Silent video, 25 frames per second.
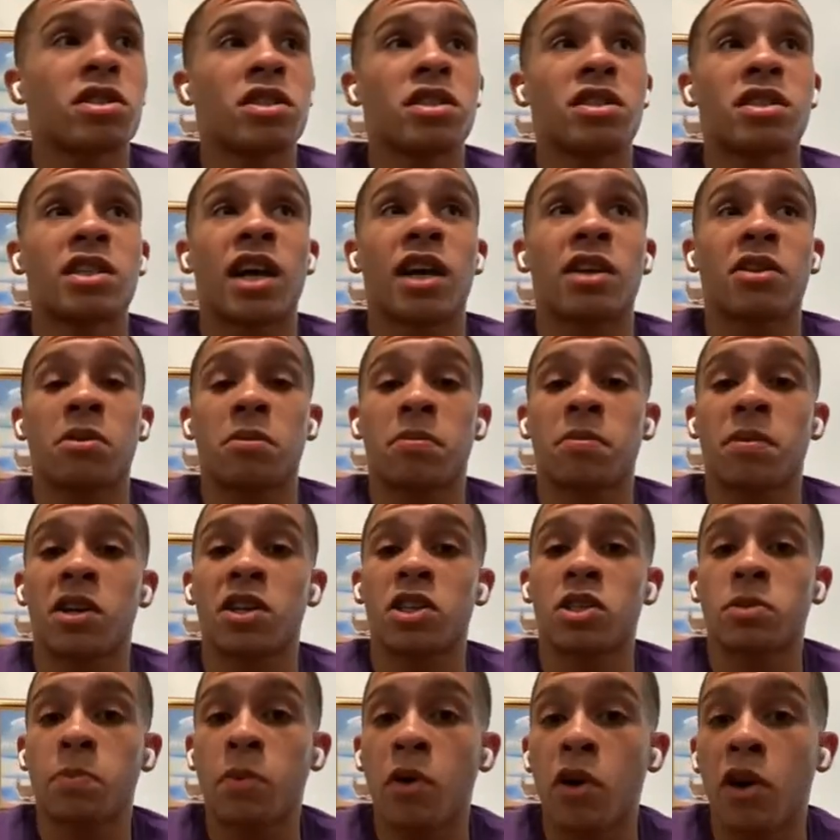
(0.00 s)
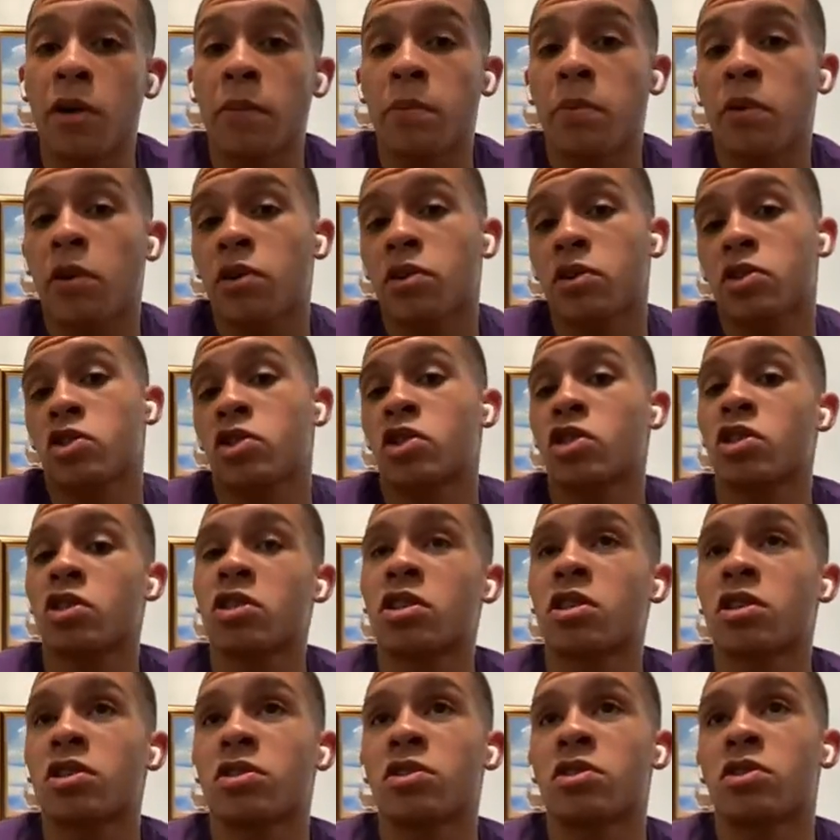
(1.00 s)
He's got the best sparring partners just
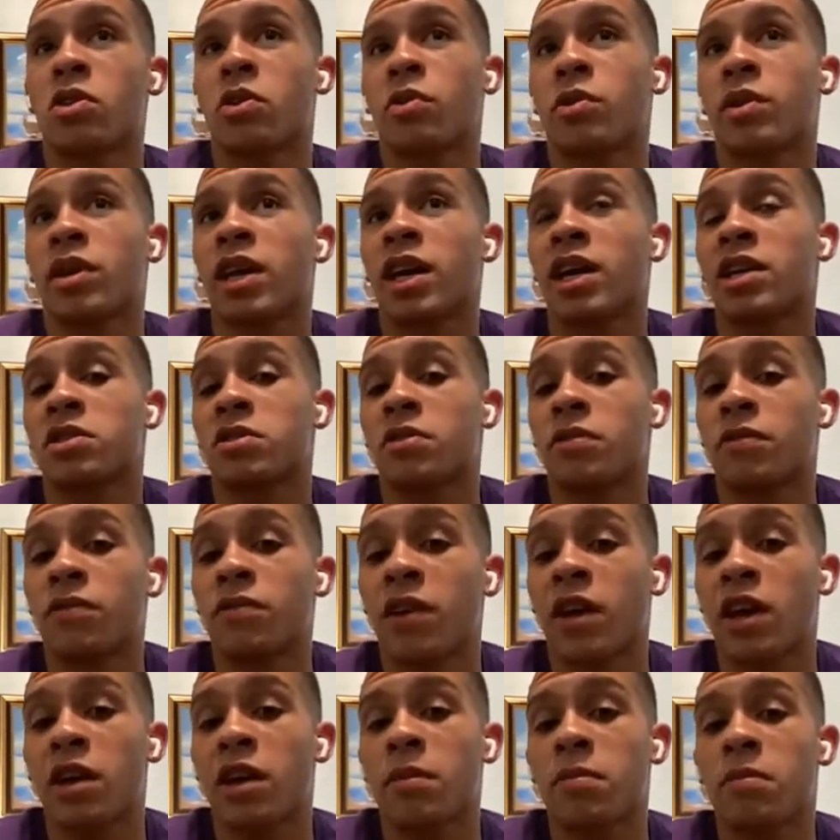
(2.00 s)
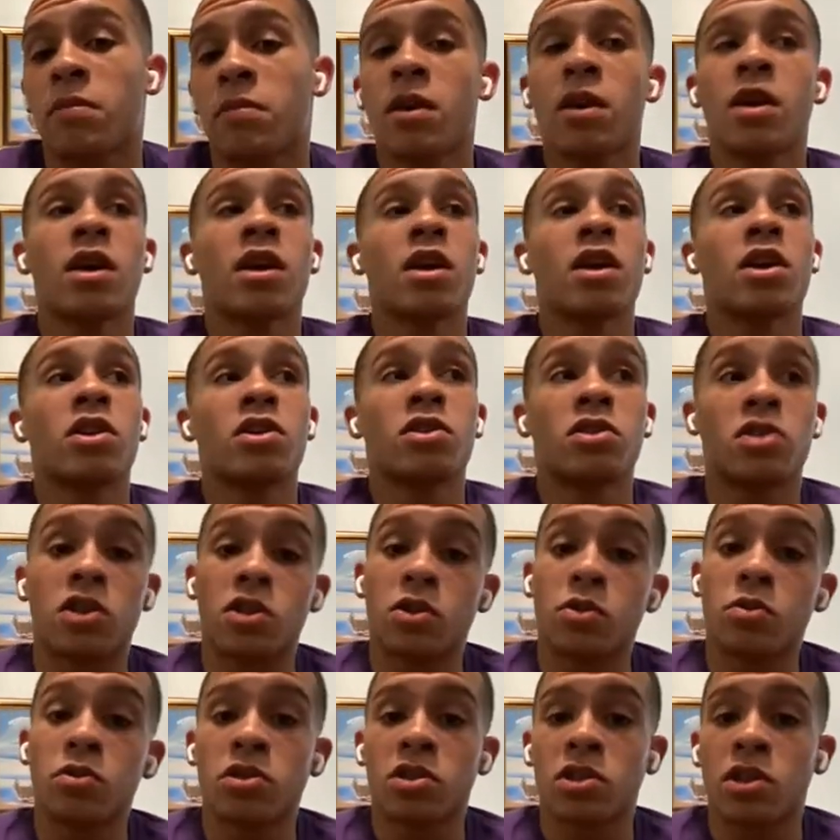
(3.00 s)
because, you know, he has the fame to
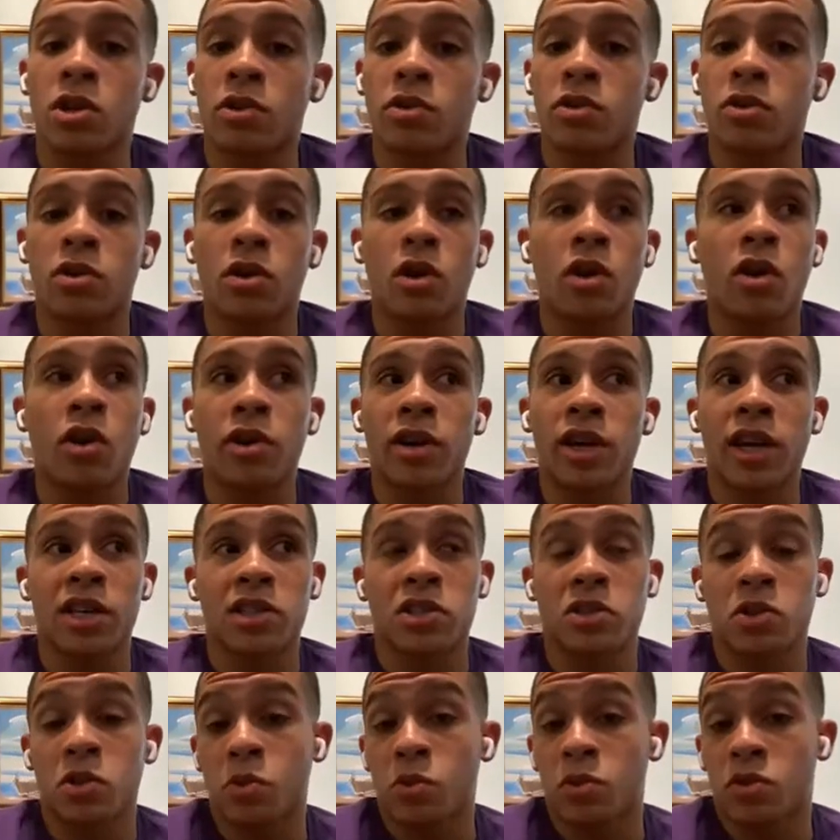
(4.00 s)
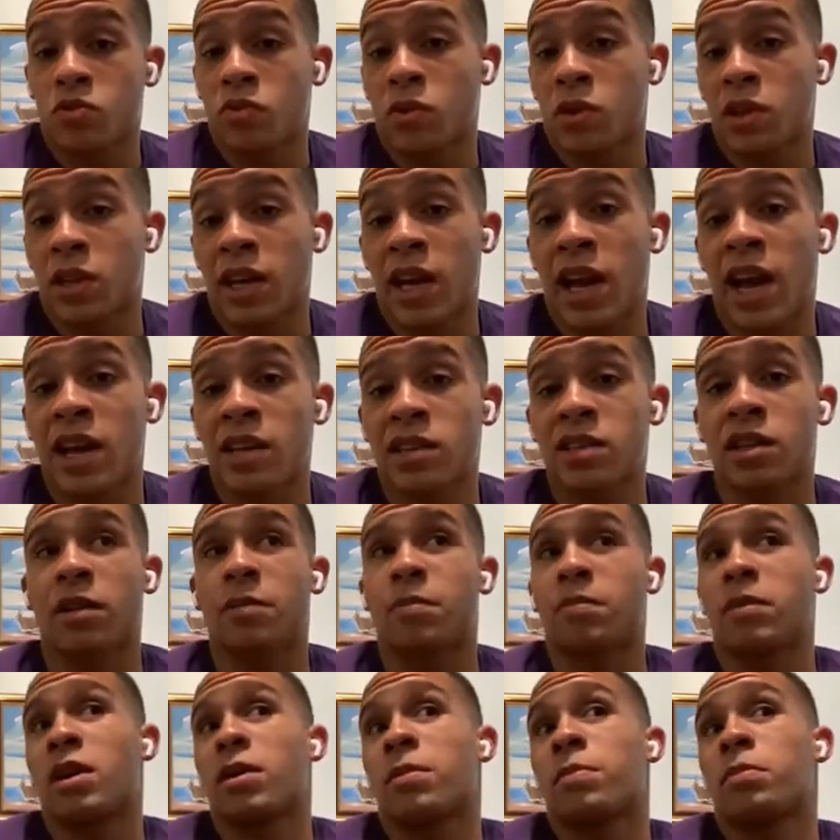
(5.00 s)
do so. You know, all he has to do is really ask. Like
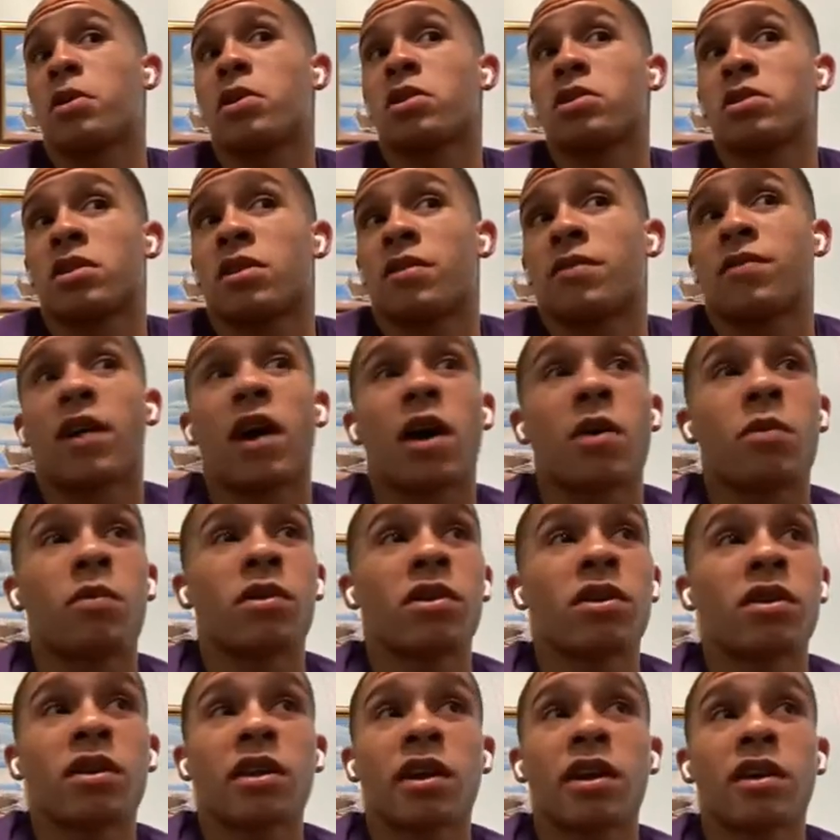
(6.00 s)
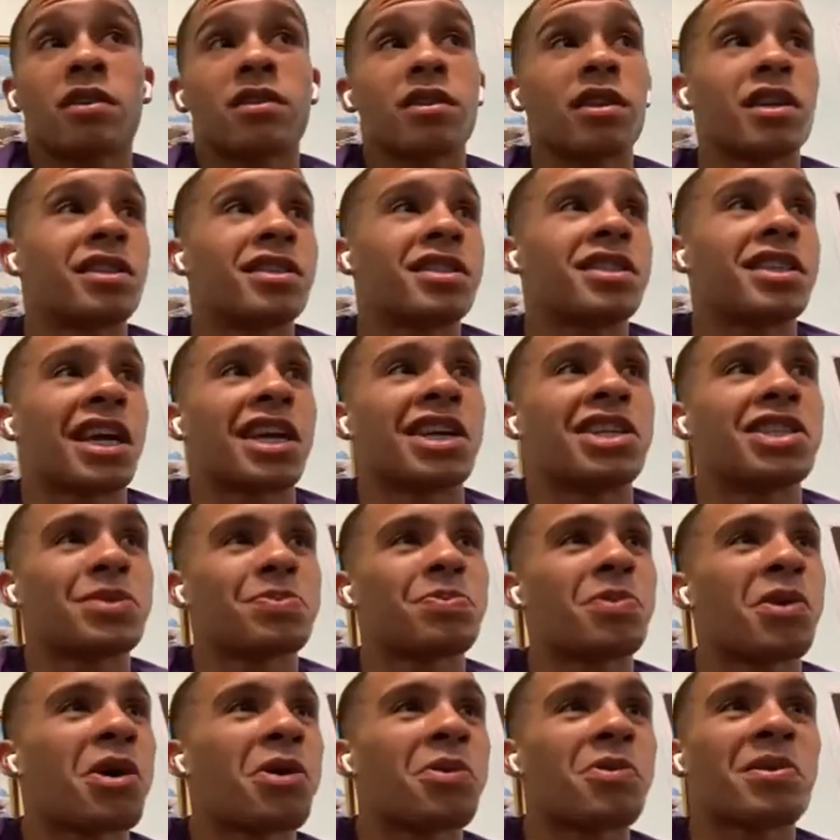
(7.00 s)
me personally, if I want to, like, let's say
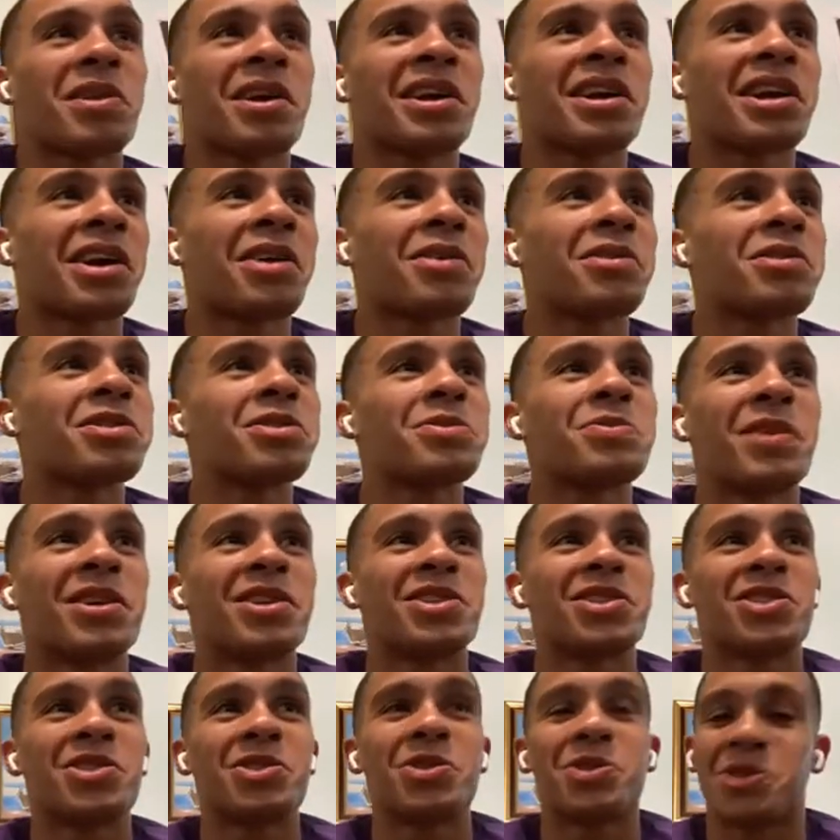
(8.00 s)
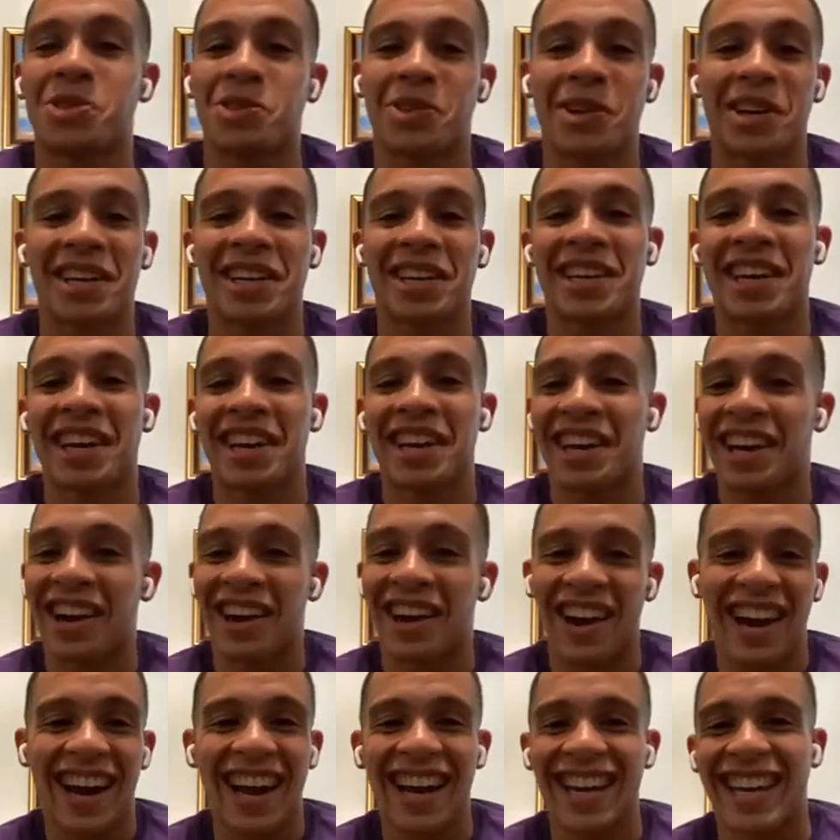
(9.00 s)
spar with like Errol Spence Jr., I can't
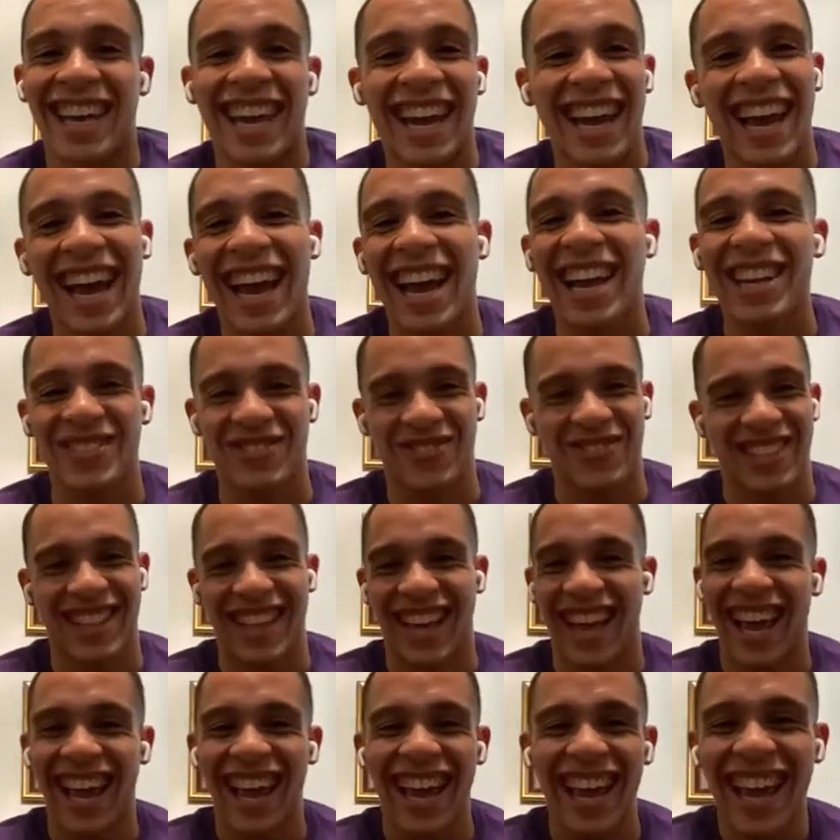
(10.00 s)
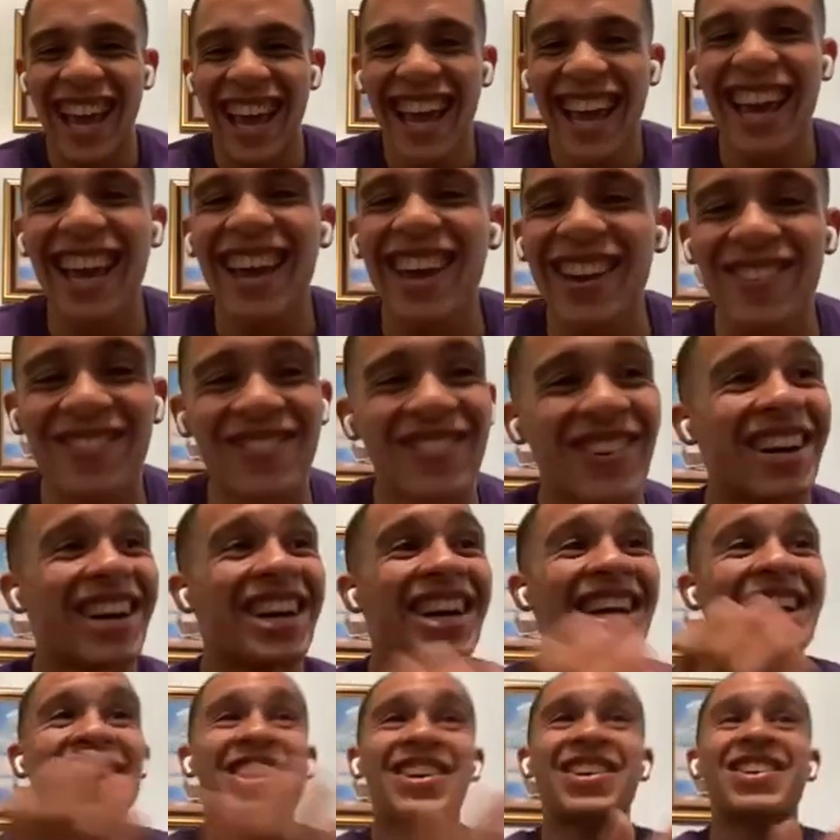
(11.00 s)
ask for that. But
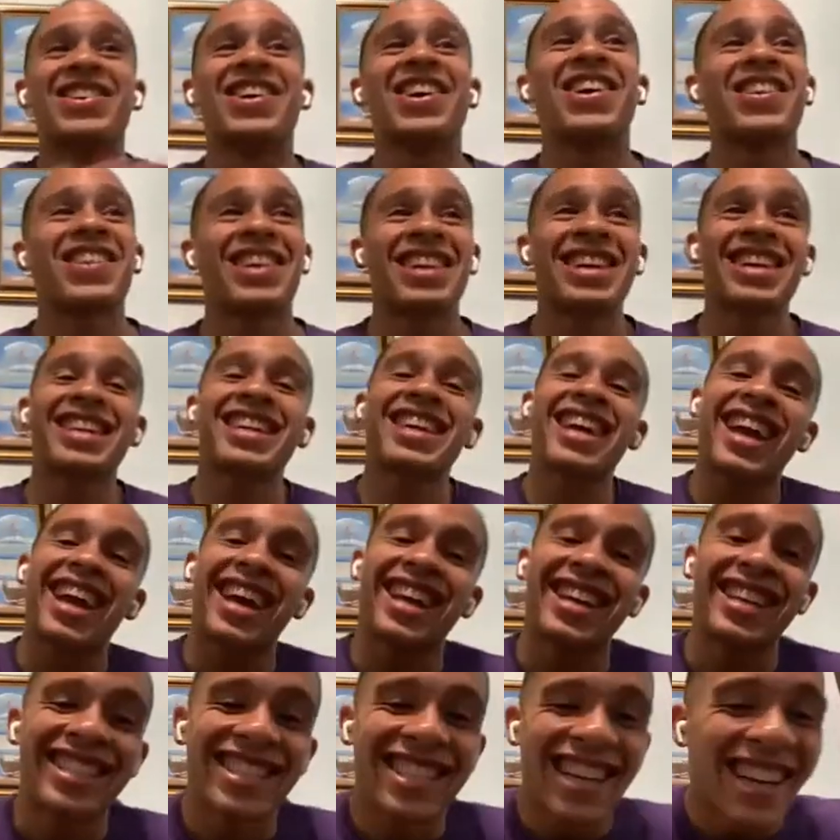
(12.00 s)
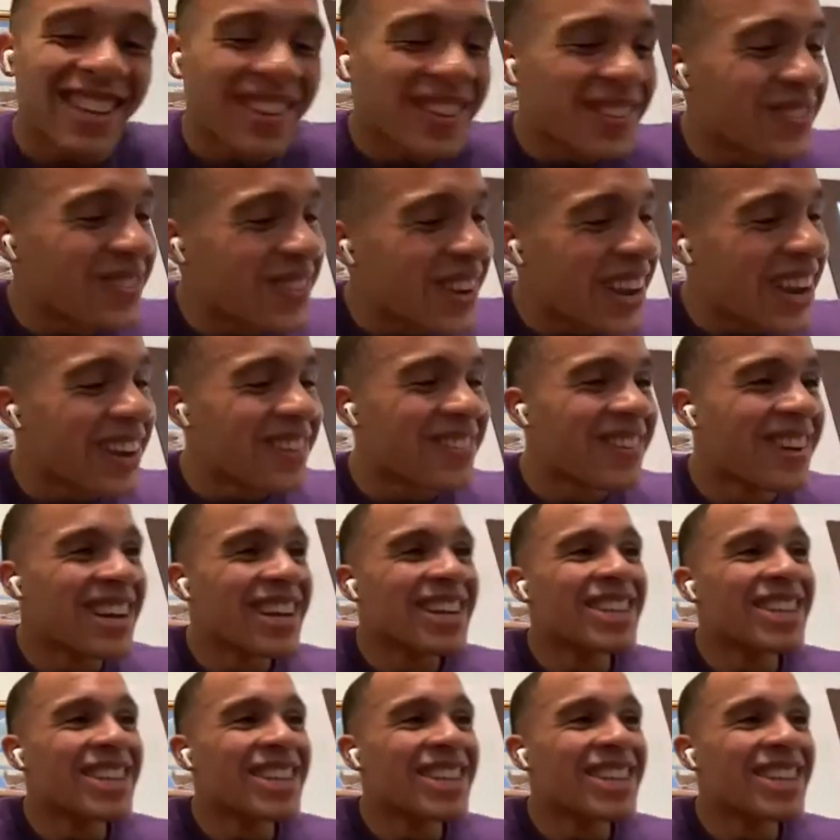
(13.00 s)
you know, he can. He's got the fame.